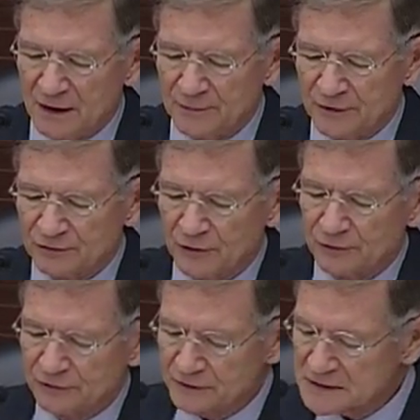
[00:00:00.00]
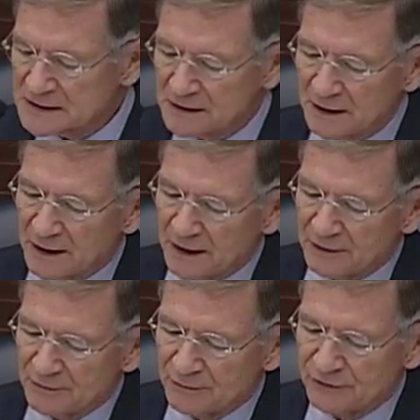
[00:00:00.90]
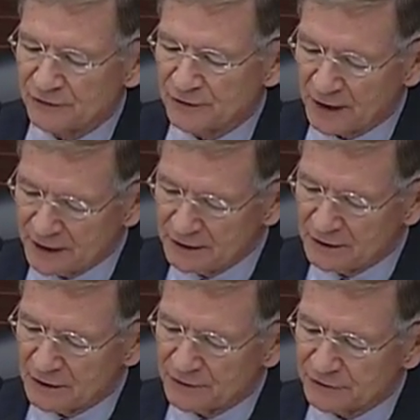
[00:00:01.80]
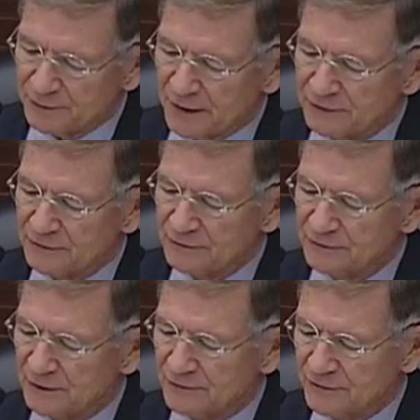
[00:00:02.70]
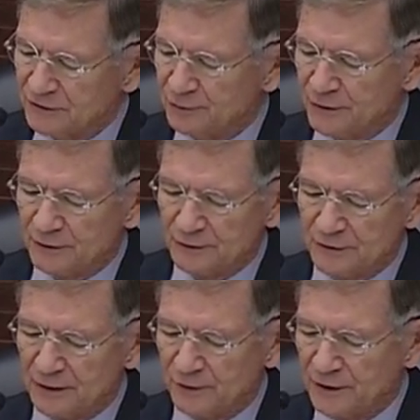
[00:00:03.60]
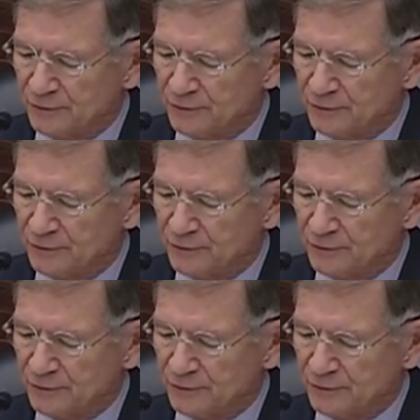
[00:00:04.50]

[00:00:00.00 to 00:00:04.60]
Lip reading: Ms. Rosen and Mr. Knight are the sponsors of this bill, and we